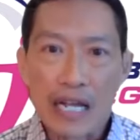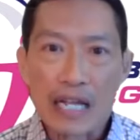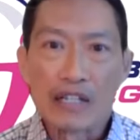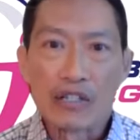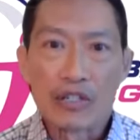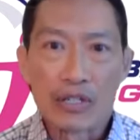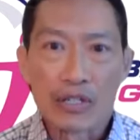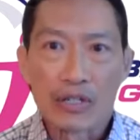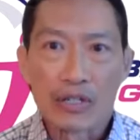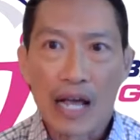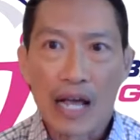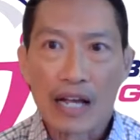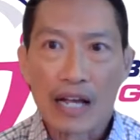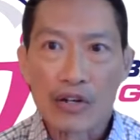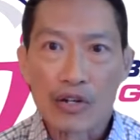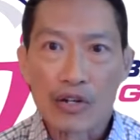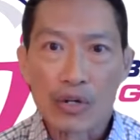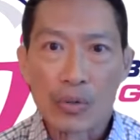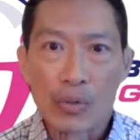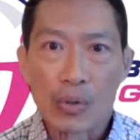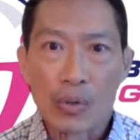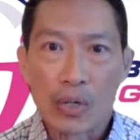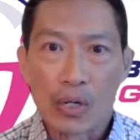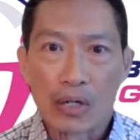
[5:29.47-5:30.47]
into that
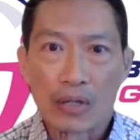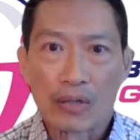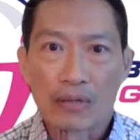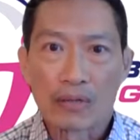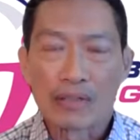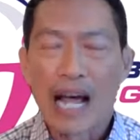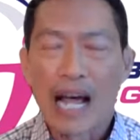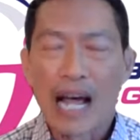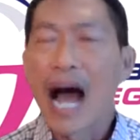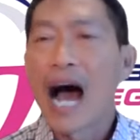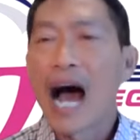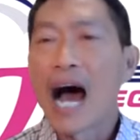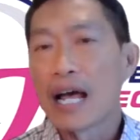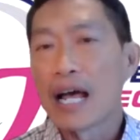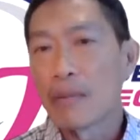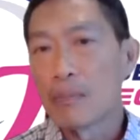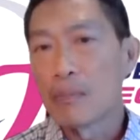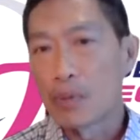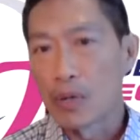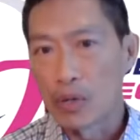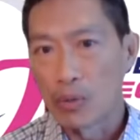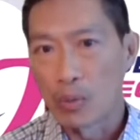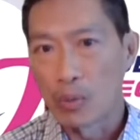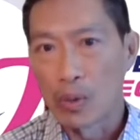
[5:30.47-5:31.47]
new world, the
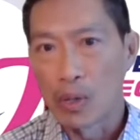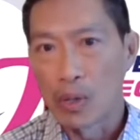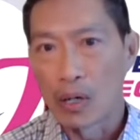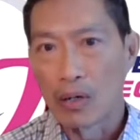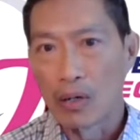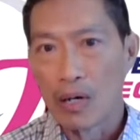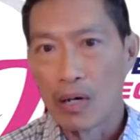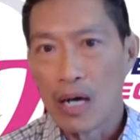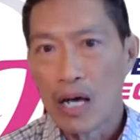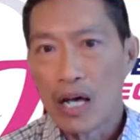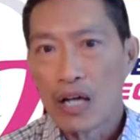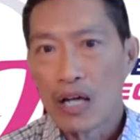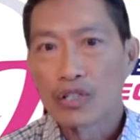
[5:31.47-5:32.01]
hybrid world.